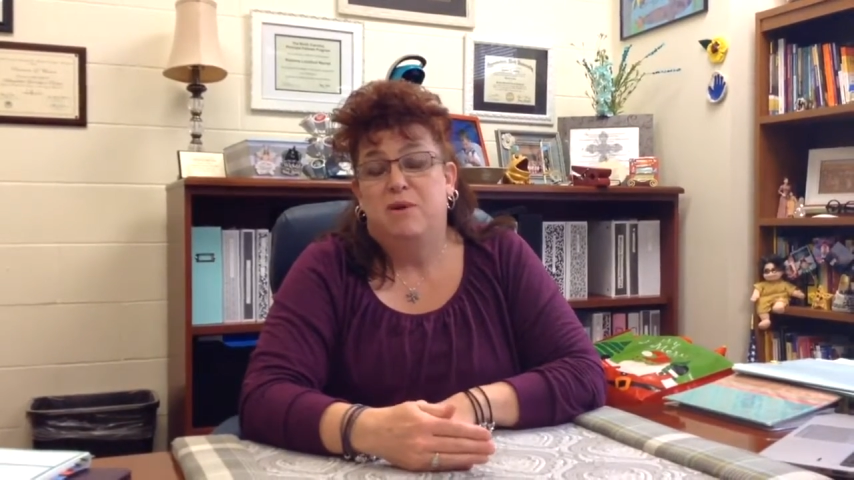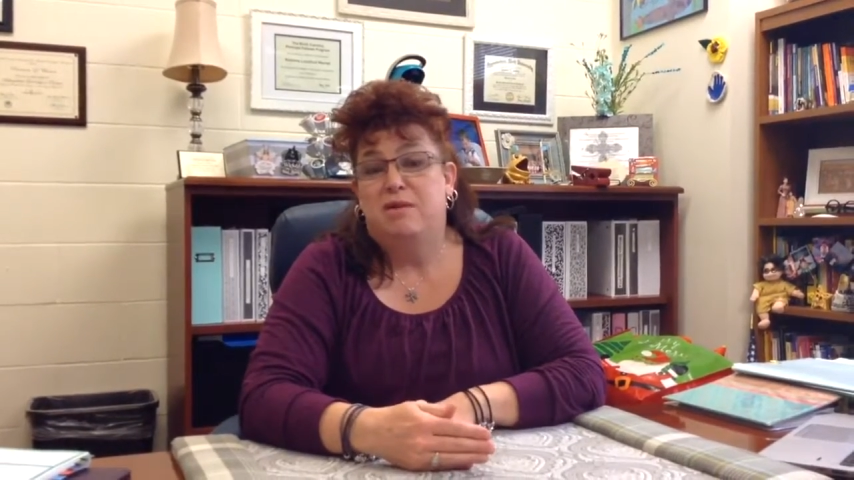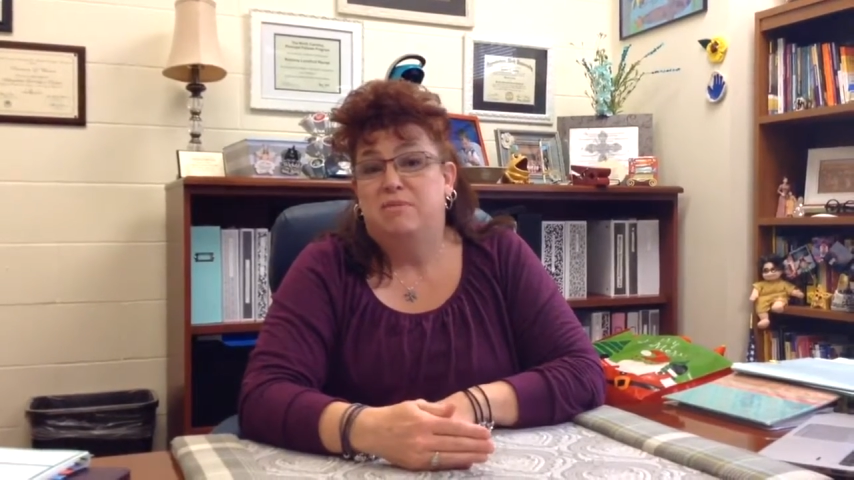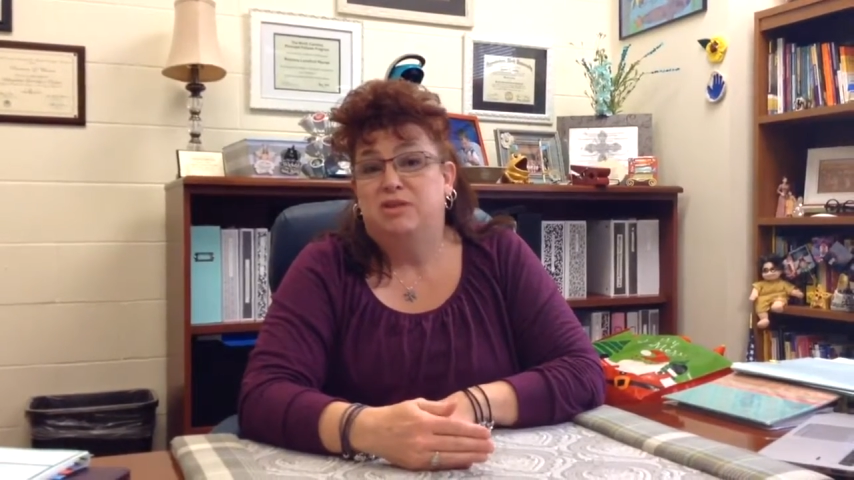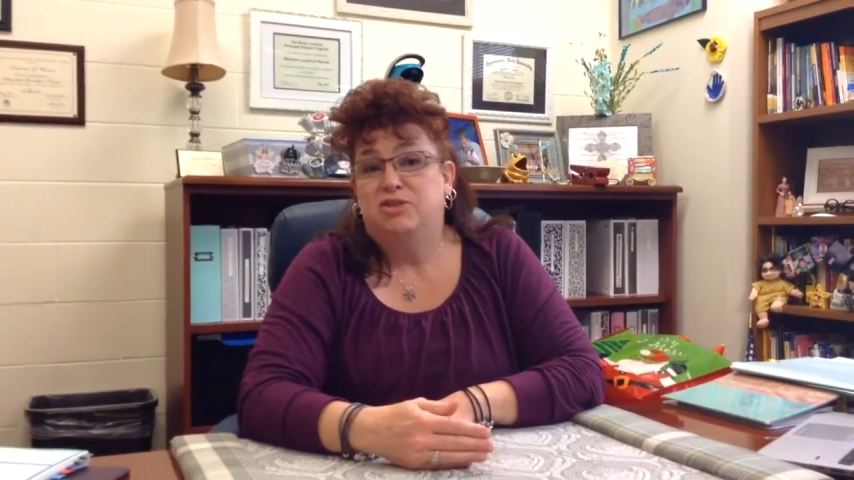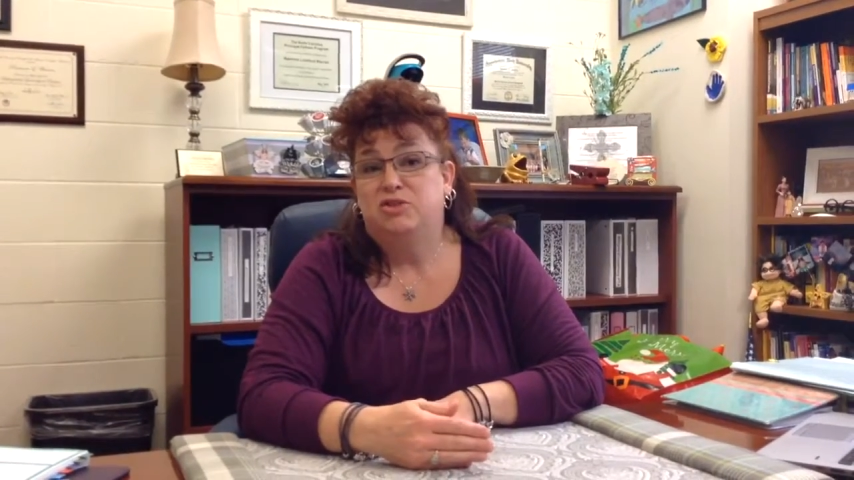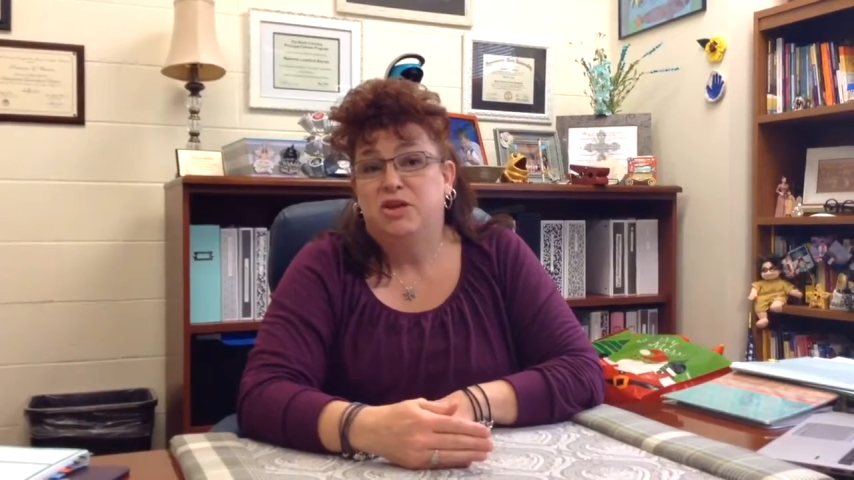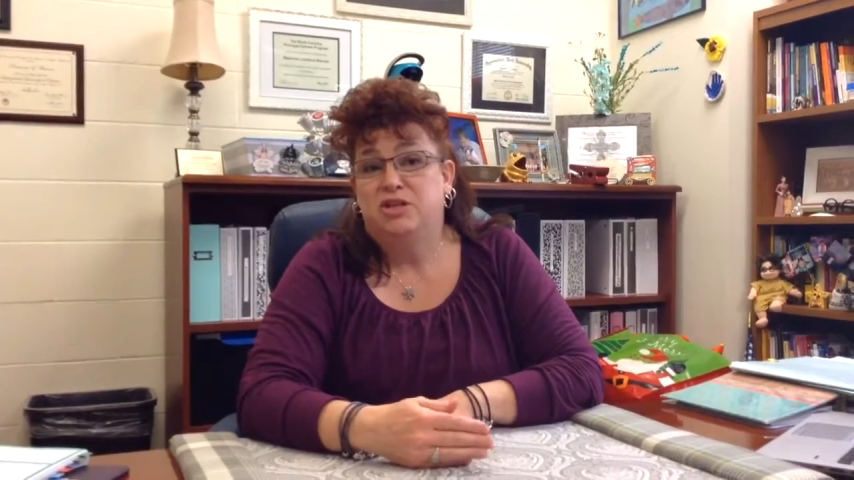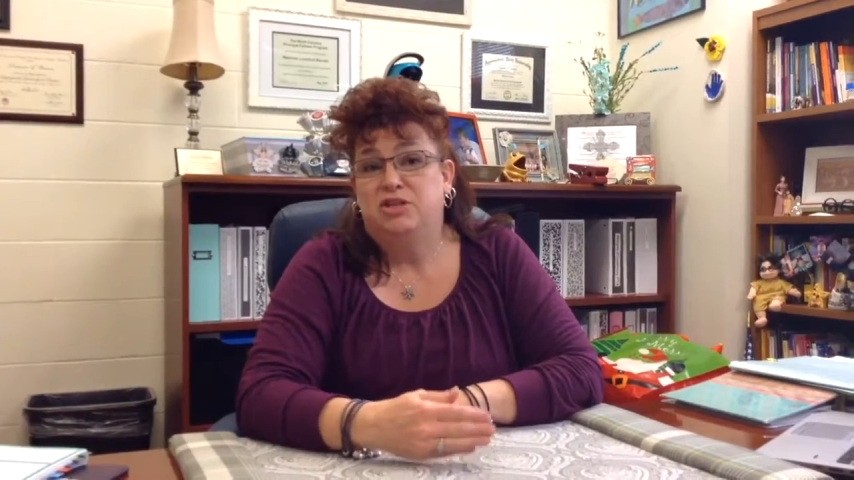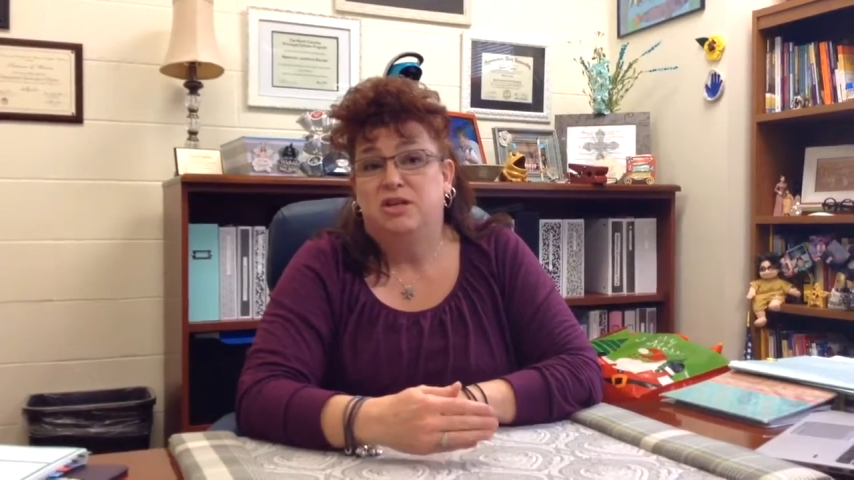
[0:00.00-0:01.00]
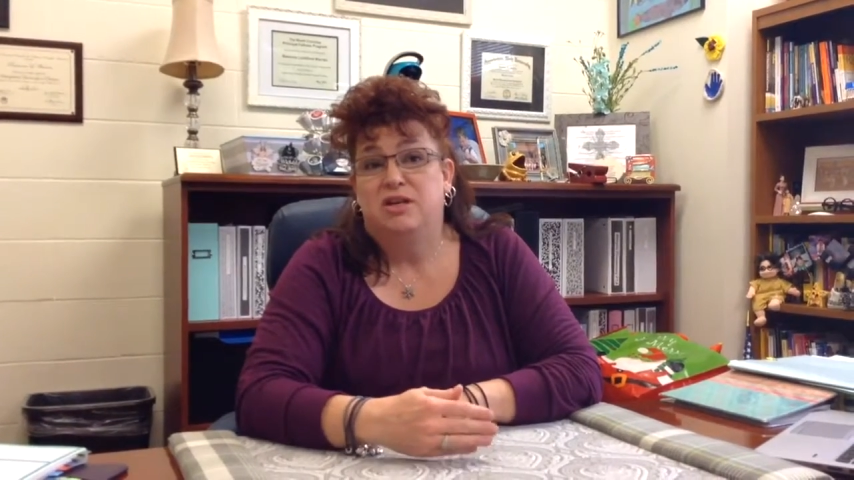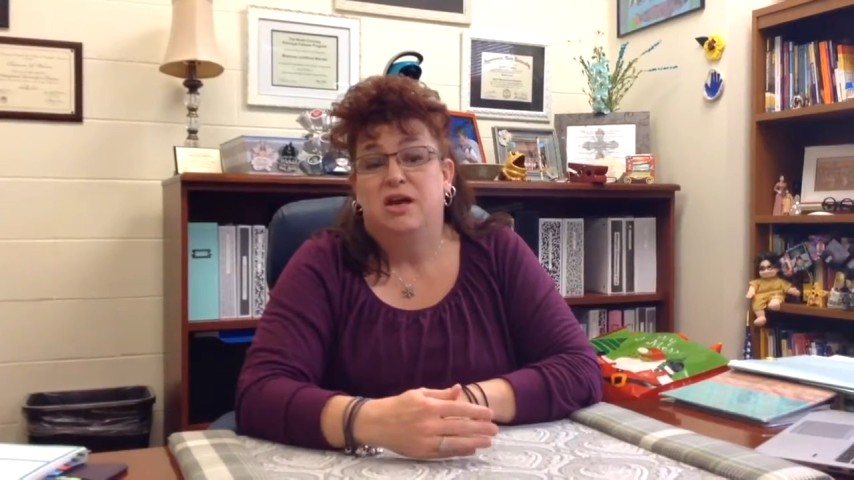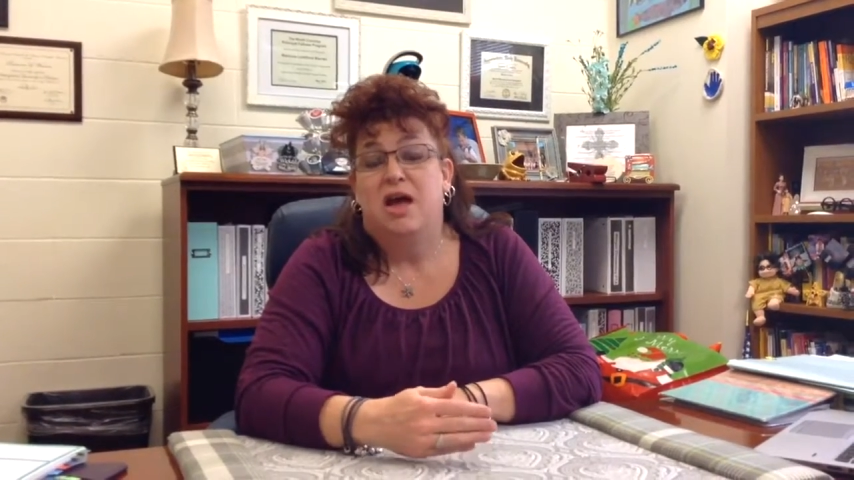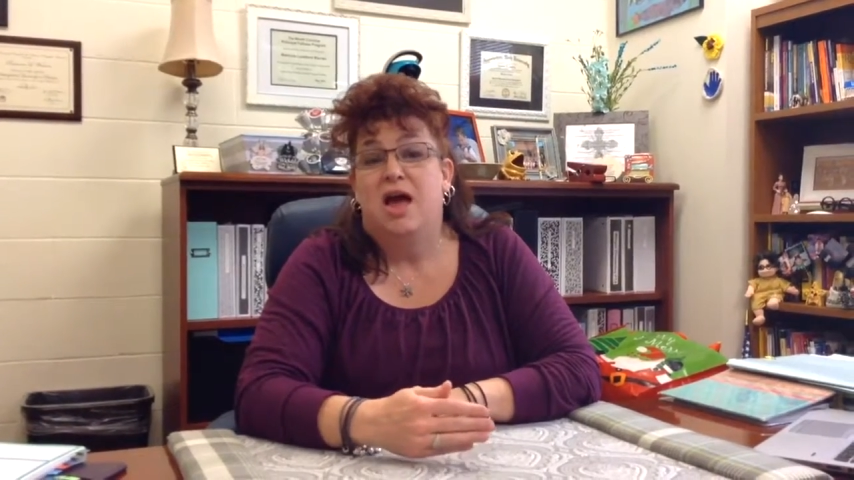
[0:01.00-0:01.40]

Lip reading: my administration,